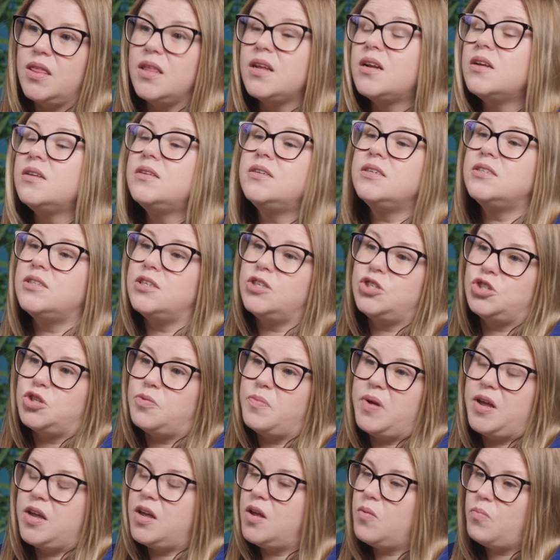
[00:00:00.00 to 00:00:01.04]
little
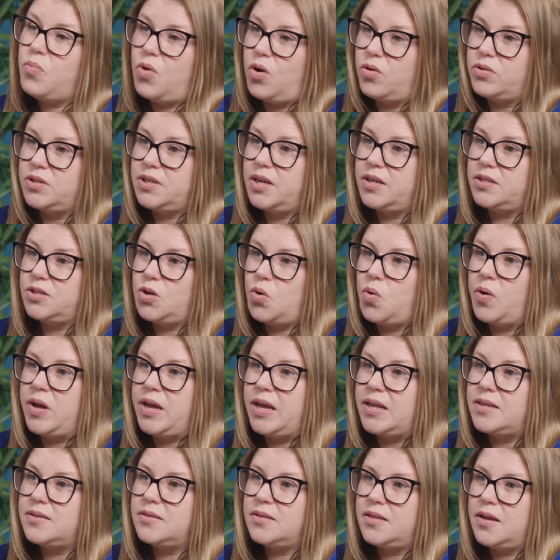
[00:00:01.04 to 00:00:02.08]
decision-making process
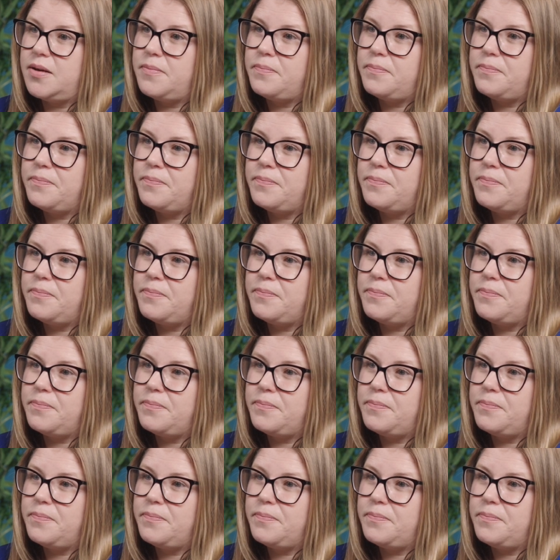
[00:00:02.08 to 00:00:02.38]
going into them.